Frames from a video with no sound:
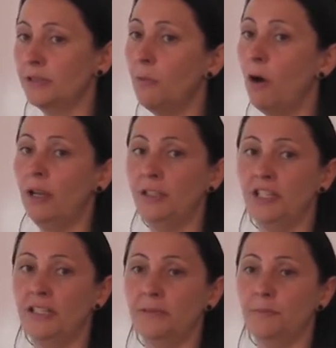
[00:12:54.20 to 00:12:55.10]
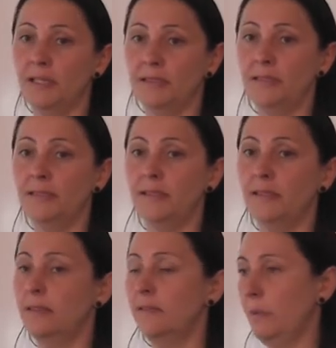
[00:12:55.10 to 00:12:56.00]
small adjustments,
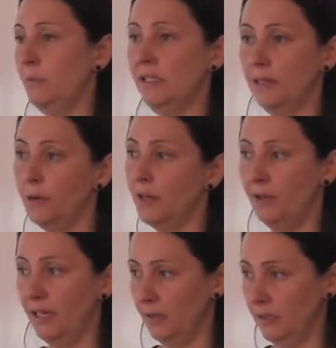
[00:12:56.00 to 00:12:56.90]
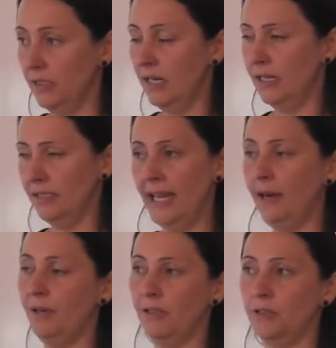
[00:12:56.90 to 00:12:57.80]
that means
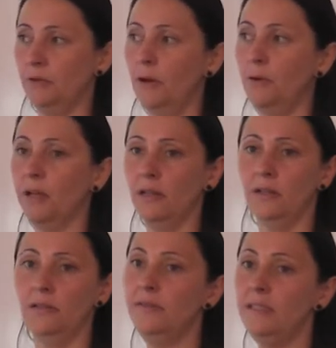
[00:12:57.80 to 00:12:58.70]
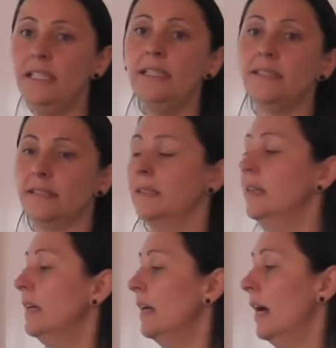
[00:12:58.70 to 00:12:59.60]
tailoring to local needs,
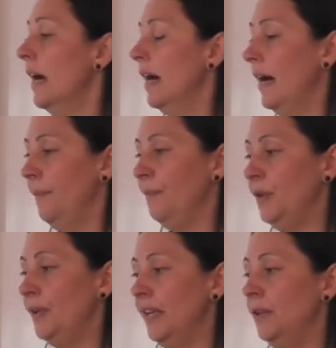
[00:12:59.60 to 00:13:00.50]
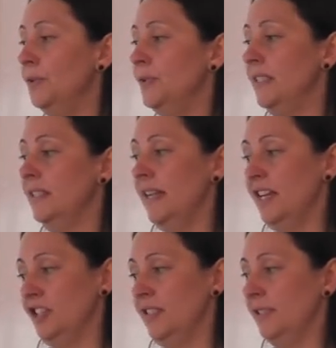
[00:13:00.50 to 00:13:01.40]
you can use
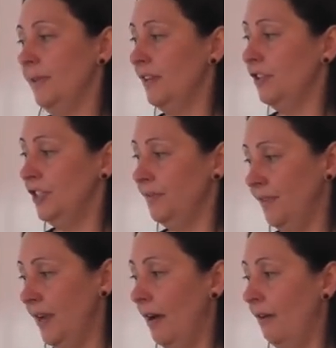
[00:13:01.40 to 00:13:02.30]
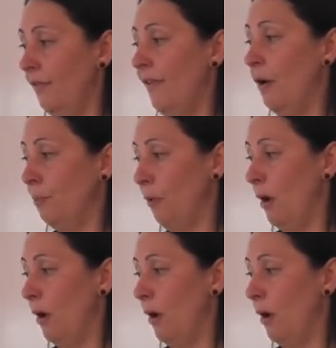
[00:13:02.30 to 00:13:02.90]
international strategies without